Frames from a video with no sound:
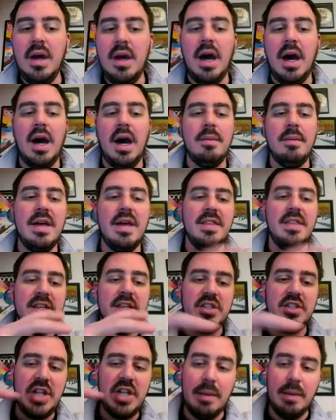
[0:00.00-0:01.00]
And
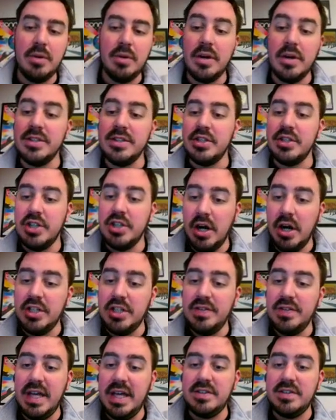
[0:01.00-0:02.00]
this chaperone is in charge
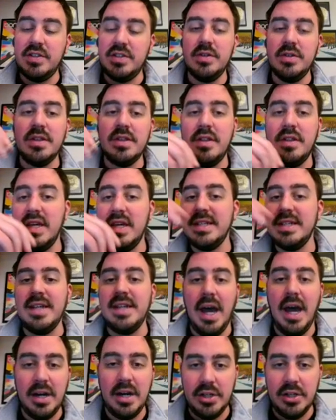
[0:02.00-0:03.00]
of that student the
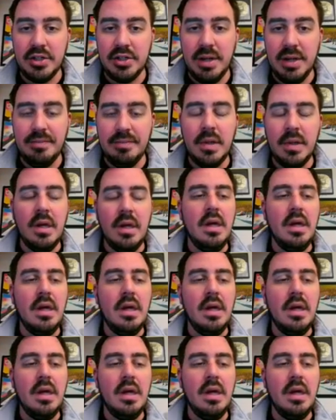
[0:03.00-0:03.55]
entire trip.